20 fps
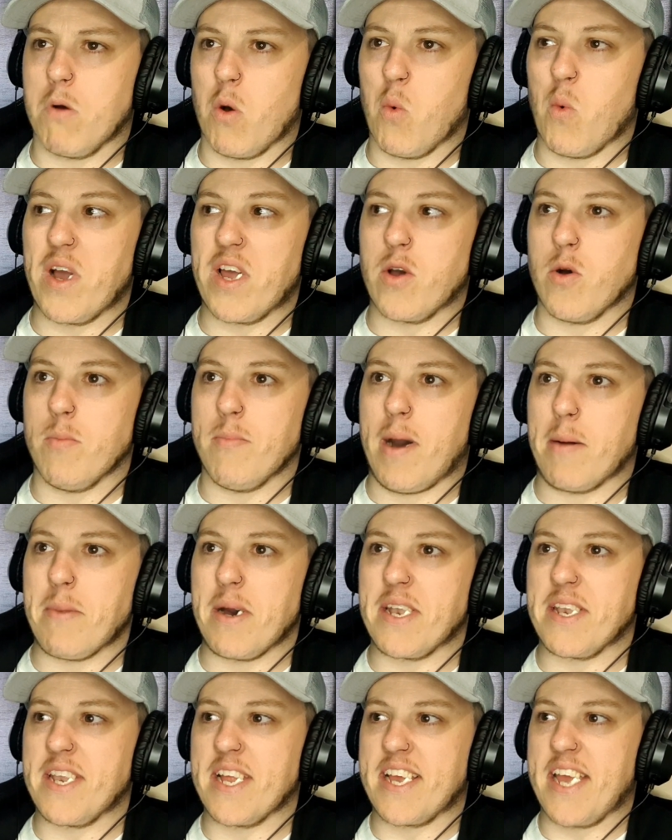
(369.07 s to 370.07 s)
Wake up, my
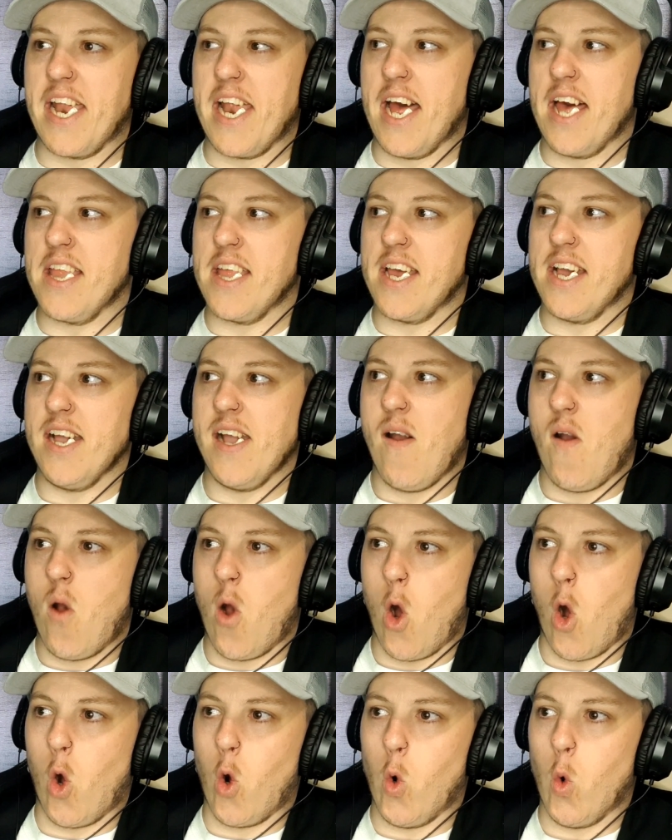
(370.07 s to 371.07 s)
man. Get out of there.
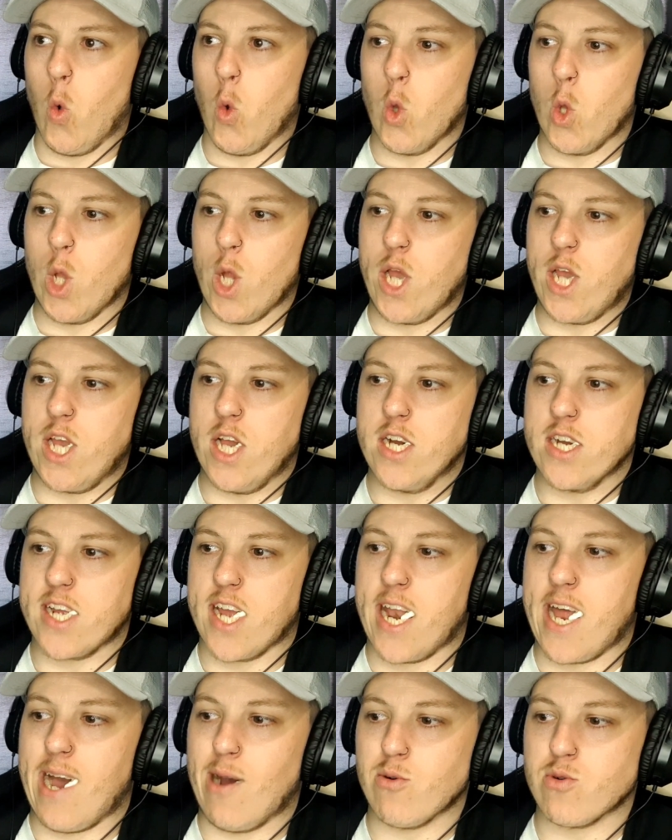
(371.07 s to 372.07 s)
Holy,
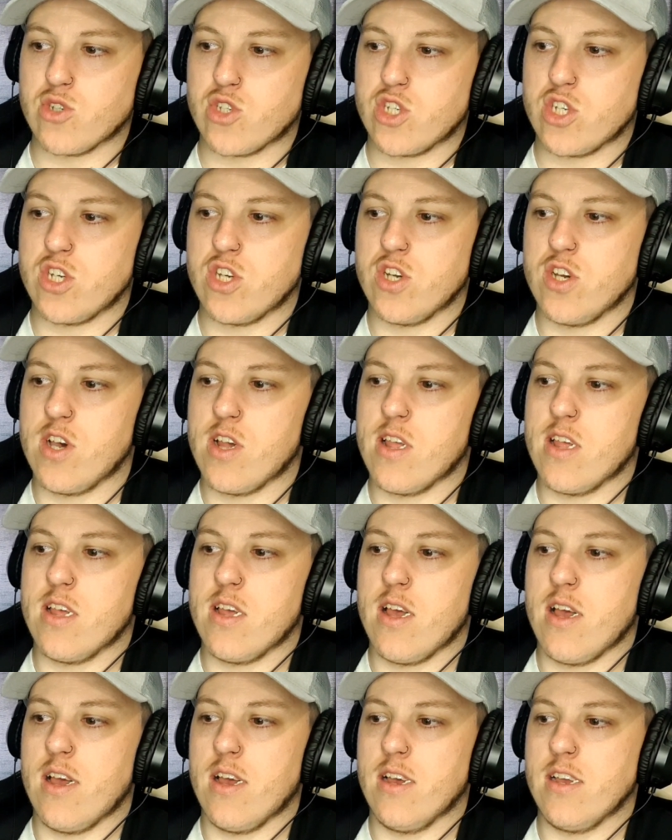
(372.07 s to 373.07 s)
get out.
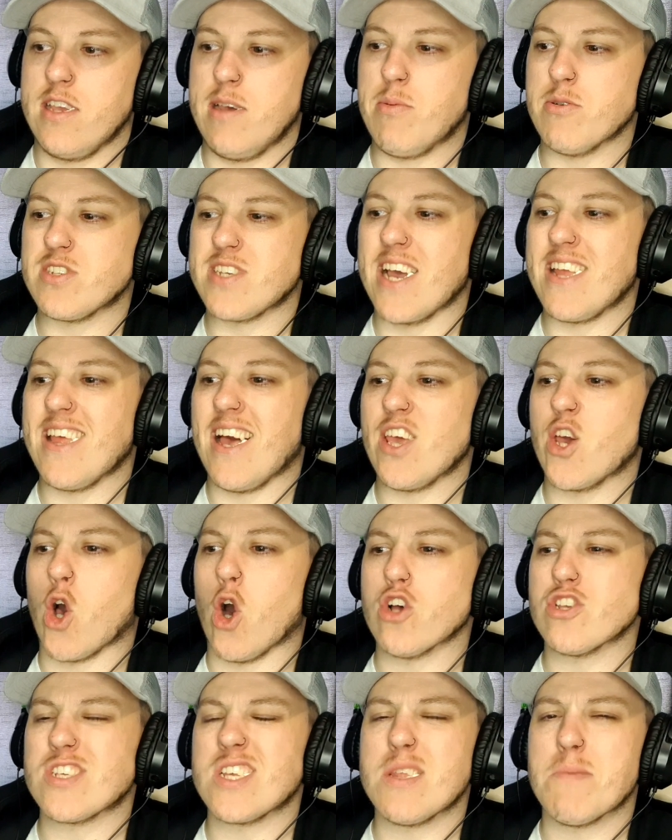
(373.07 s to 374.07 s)
Yeah, but saying that, you
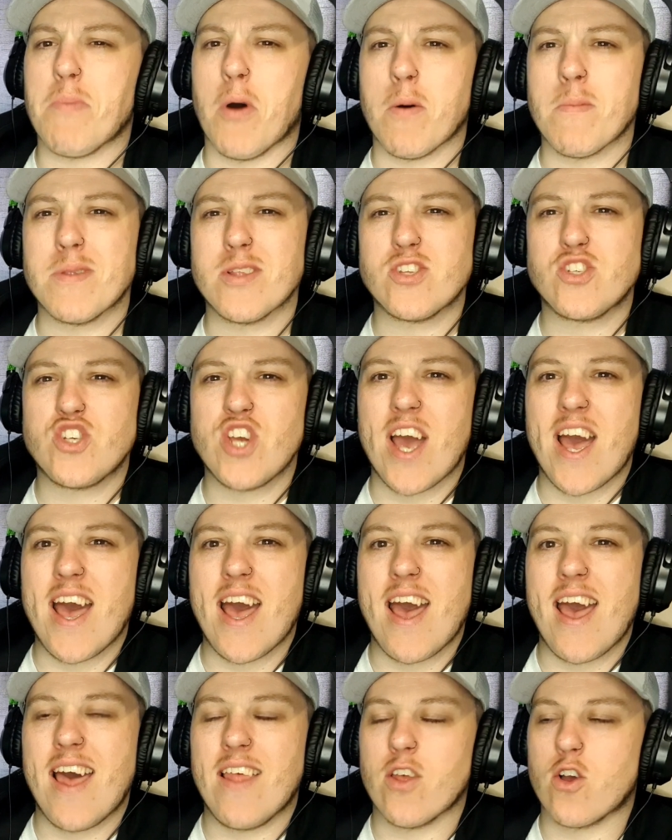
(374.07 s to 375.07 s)
can't see the bottom of the
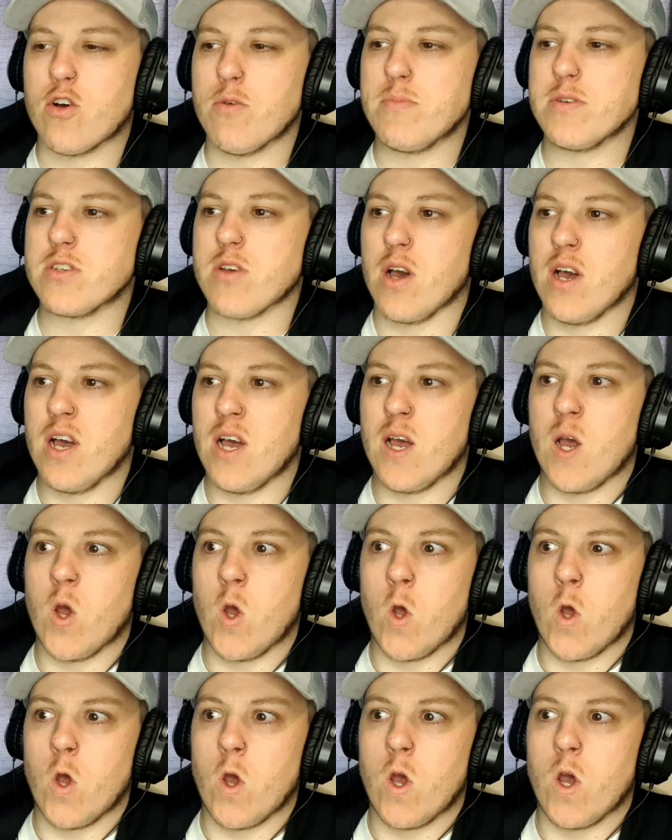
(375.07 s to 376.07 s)
chair. There could be
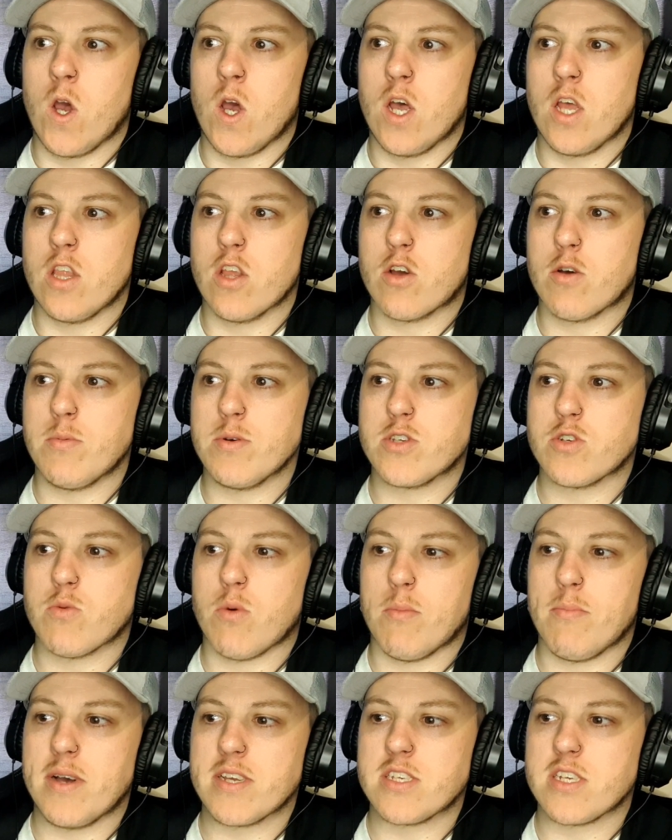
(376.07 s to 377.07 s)

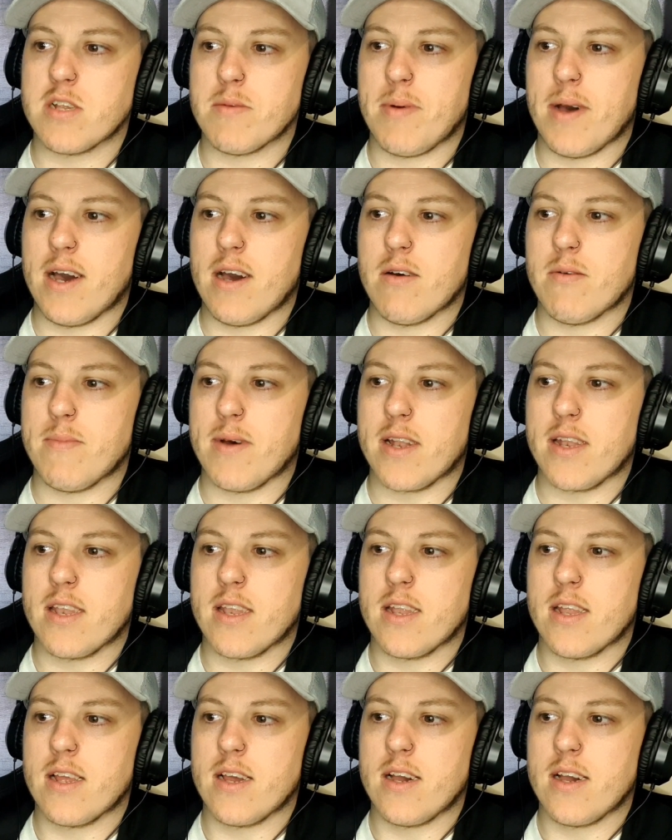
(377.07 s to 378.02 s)
someone messing about, man.